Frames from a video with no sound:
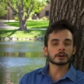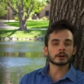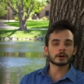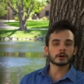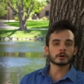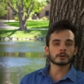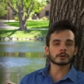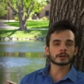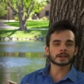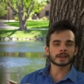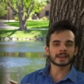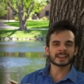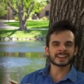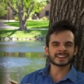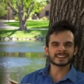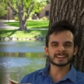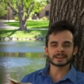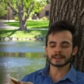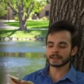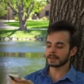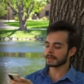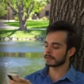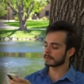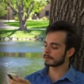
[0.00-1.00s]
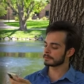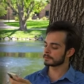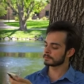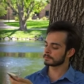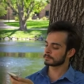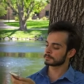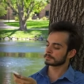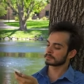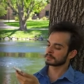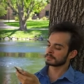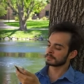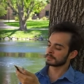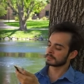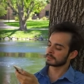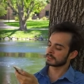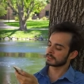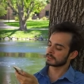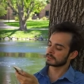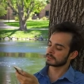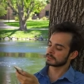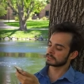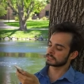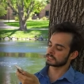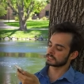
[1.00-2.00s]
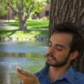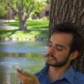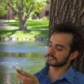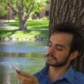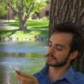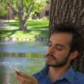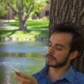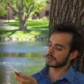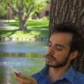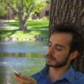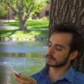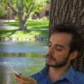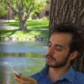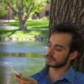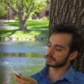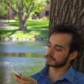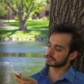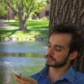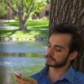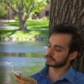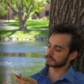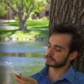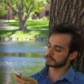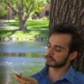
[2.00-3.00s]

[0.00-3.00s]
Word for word: oak nn this is nanat